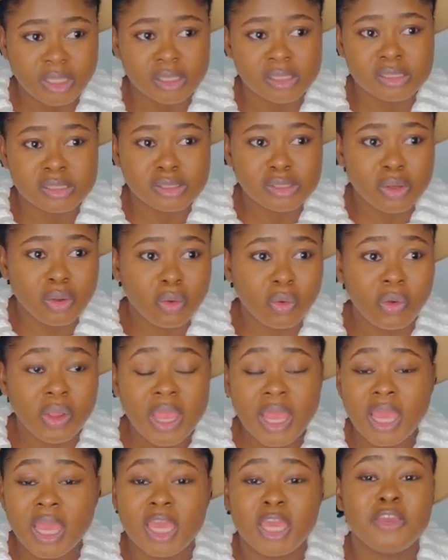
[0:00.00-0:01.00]
So
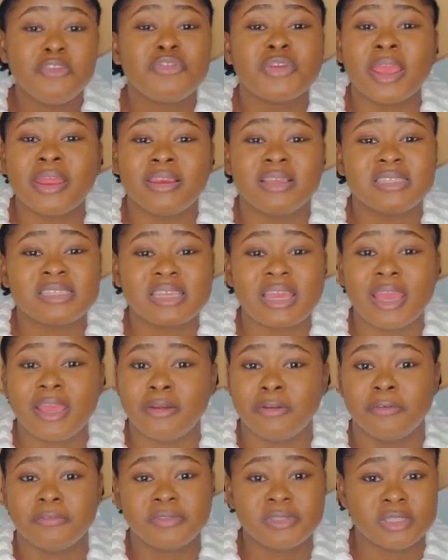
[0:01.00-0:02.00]
if you're in this
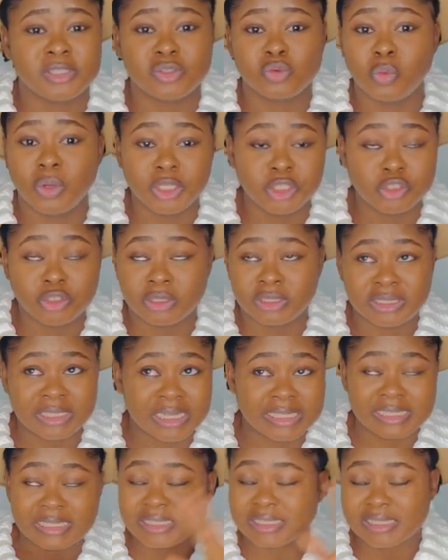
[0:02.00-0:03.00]
kind of situation
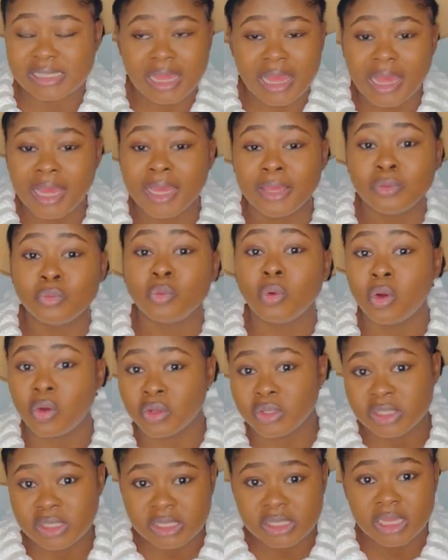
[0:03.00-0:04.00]
that I
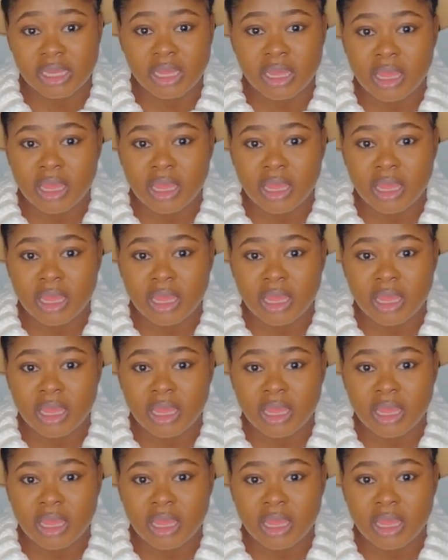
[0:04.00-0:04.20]
was,